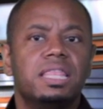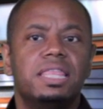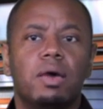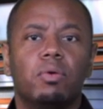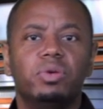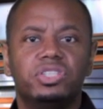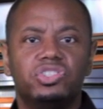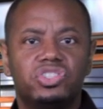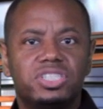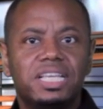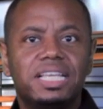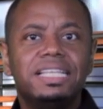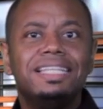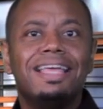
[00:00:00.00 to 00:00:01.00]
that we
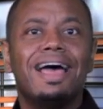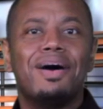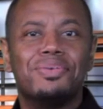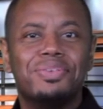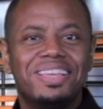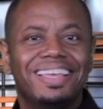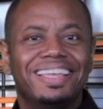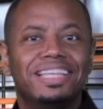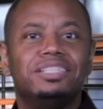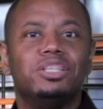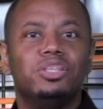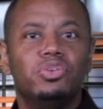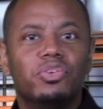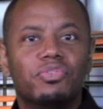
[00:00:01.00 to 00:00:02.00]
send out
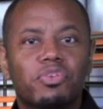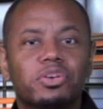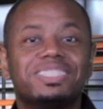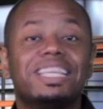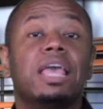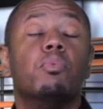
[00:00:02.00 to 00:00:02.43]
into the universe,